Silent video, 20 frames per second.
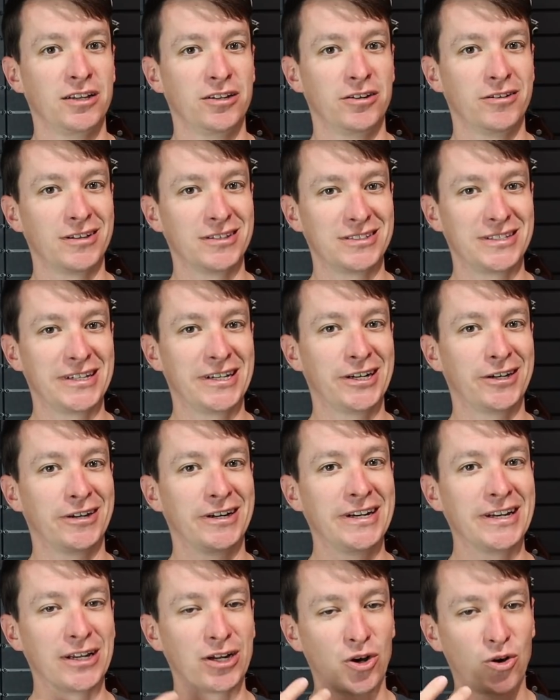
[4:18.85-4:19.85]
You can see here
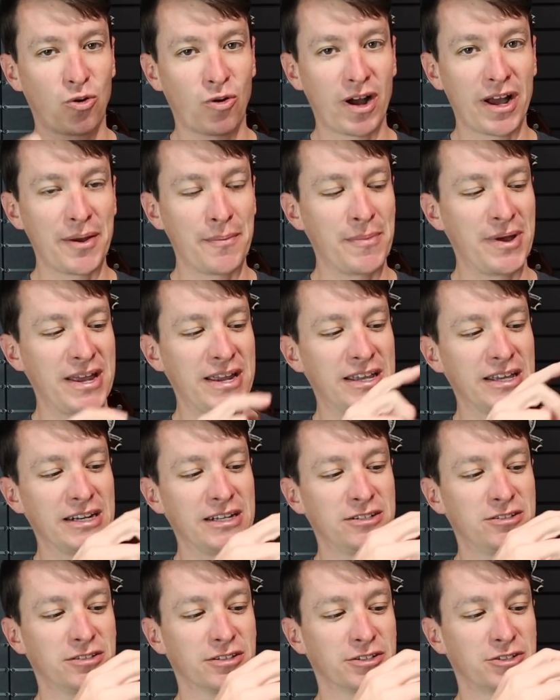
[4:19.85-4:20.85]
he didn't quite make it
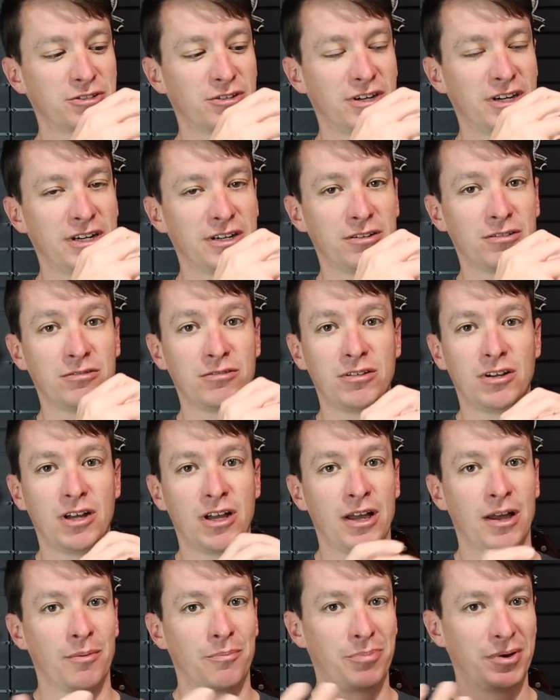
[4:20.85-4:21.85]
into the triangle,
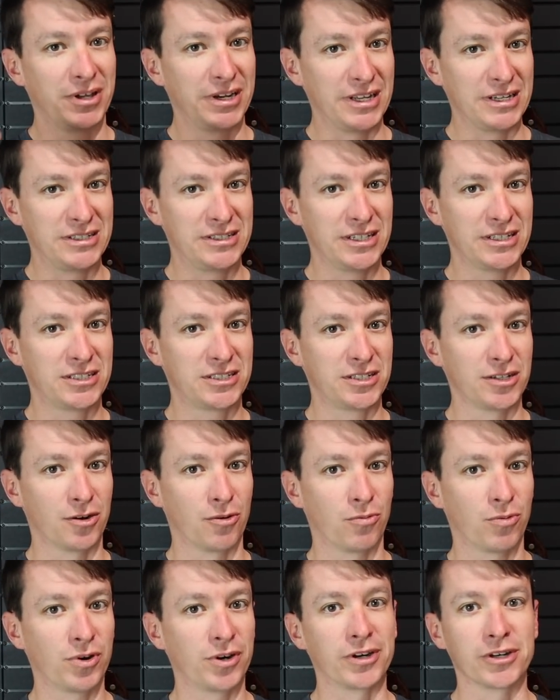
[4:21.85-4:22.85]
but it did still
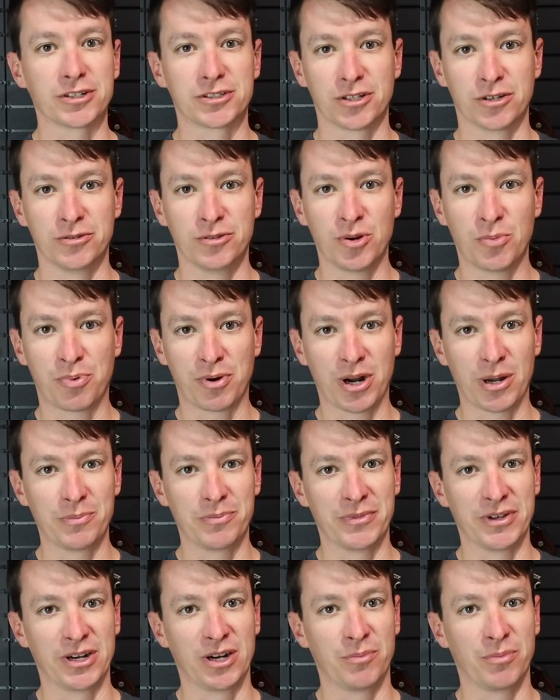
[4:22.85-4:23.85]
work, so no
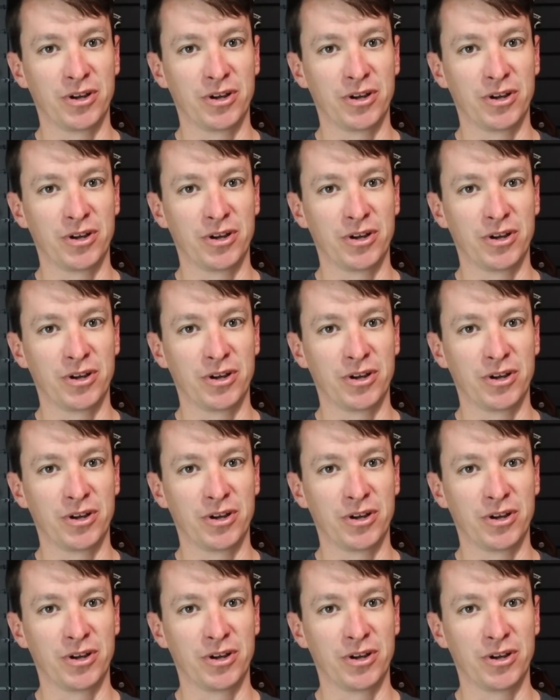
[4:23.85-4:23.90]
problem there.